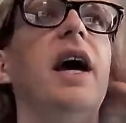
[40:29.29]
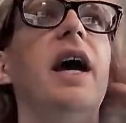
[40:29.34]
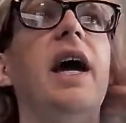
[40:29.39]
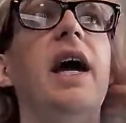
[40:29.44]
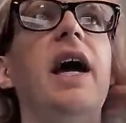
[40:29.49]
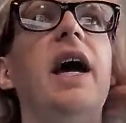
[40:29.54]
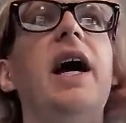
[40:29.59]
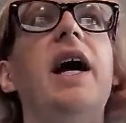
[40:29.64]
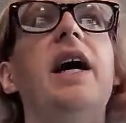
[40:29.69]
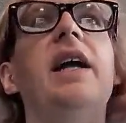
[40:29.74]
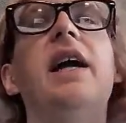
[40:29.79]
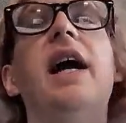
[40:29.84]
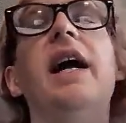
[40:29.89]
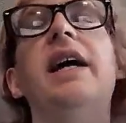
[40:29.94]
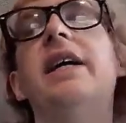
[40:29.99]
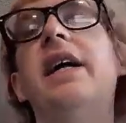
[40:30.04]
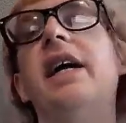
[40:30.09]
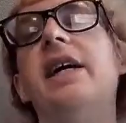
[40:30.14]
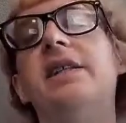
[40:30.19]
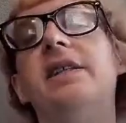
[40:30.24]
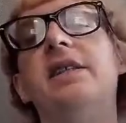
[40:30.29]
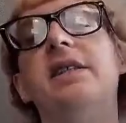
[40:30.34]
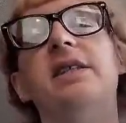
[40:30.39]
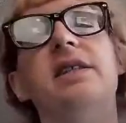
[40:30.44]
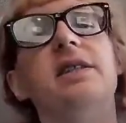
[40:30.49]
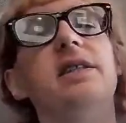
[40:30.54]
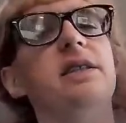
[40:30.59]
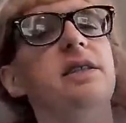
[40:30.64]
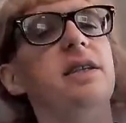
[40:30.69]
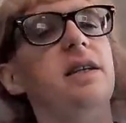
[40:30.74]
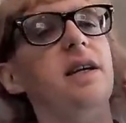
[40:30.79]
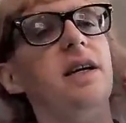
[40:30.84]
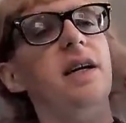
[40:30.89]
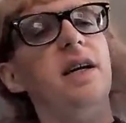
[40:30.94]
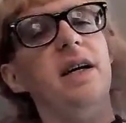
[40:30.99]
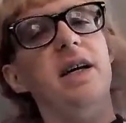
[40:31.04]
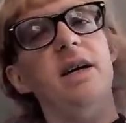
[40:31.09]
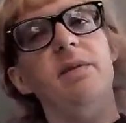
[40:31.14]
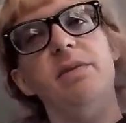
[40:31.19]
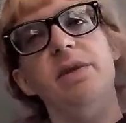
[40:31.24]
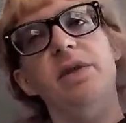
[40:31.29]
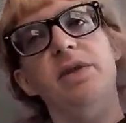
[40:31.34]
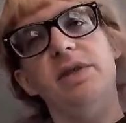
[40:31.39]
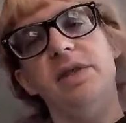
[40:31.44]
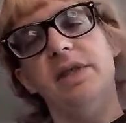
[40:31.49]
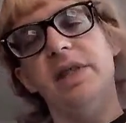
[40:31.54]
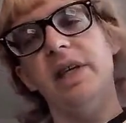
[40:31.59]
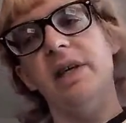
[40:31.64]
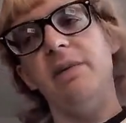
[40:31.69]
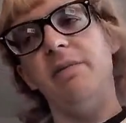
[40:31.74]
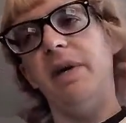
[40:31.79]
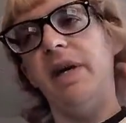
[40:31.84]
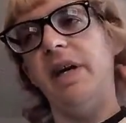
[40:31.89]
And I guess you'll see